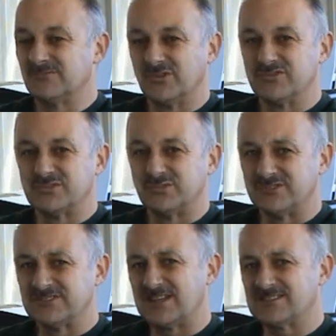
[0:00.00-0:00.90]
Ron
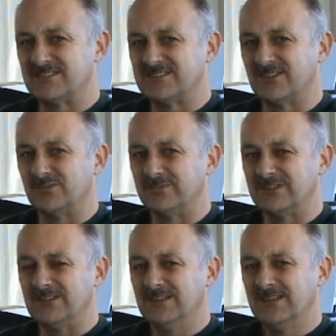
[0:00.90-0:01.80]
Saunders actually told
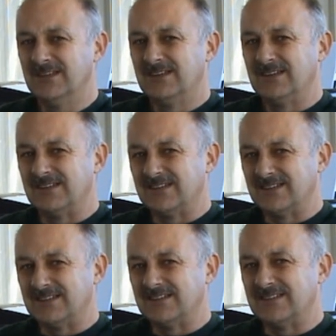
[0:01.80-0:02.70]
me
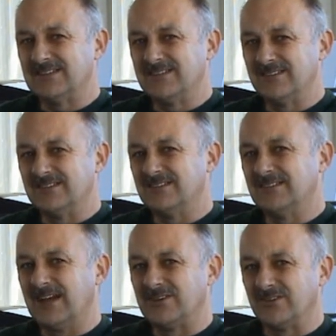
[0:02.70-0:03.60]
that
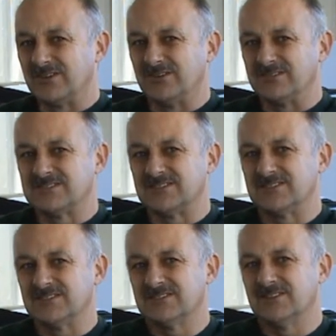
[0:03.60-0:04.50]
had I got
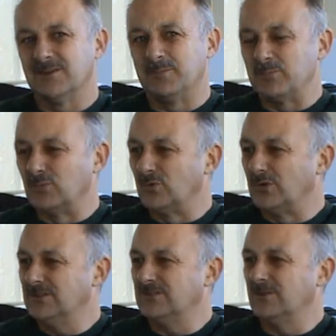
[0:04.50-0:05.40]
a bit
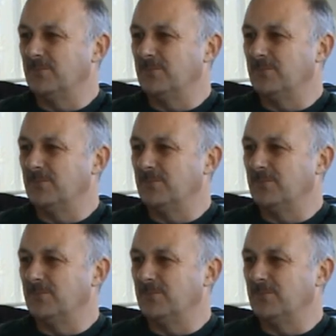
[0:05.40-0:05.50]
more